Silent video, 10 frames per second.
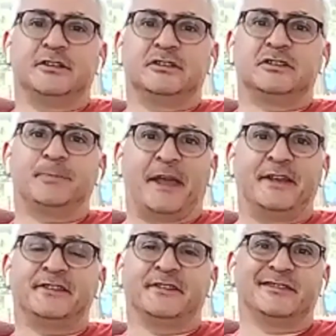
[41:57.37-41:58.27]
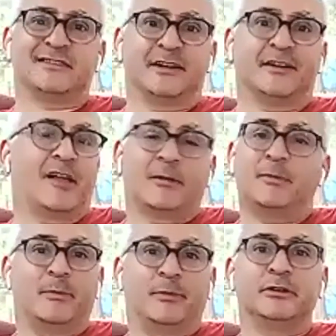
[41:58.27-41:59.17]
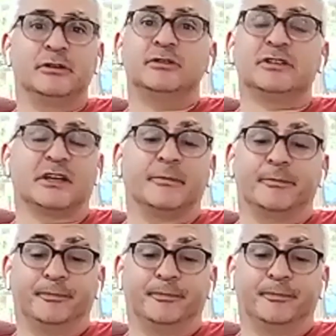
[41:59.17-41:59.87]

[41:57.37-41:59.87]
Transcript: spaces, and a lot of people are using them.